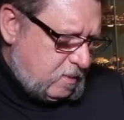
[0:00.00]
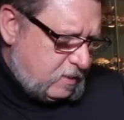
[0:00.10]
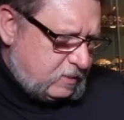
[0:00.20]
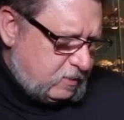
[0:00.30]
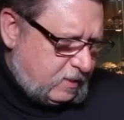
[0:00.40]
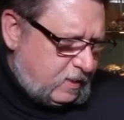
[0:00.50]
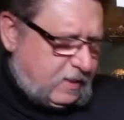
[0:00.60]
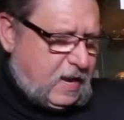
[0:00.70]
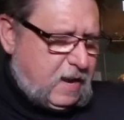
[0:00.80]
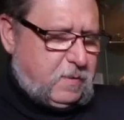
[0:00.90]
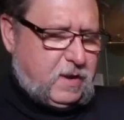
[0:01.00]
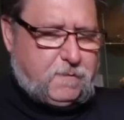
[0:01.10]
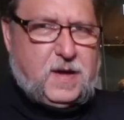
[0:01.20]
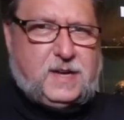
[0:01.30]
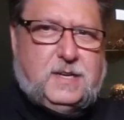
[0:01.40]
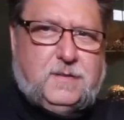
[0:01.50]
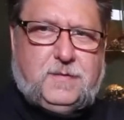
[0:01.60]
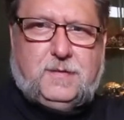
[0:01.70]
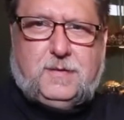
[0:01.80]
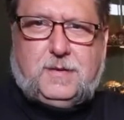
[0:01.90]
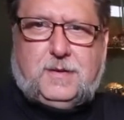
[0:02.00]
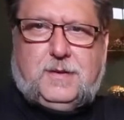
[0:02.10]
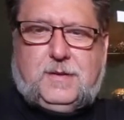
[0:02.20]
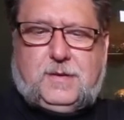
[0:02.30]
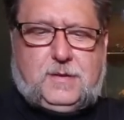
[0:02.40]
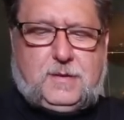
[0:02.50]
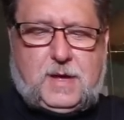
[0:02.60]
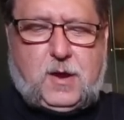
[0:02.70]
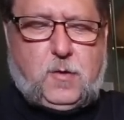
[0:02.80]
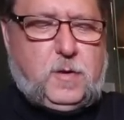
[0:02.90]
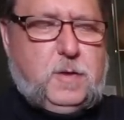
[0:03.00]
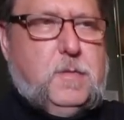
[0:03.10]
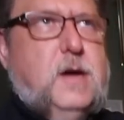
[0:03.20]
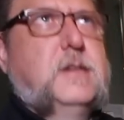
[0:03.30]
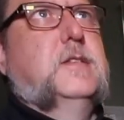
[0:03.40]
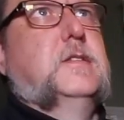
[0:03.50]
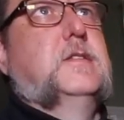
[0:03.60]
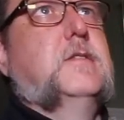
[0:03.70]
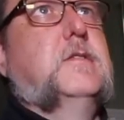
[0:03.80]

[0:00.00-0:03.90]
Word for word: Also can be effective at opening boxes.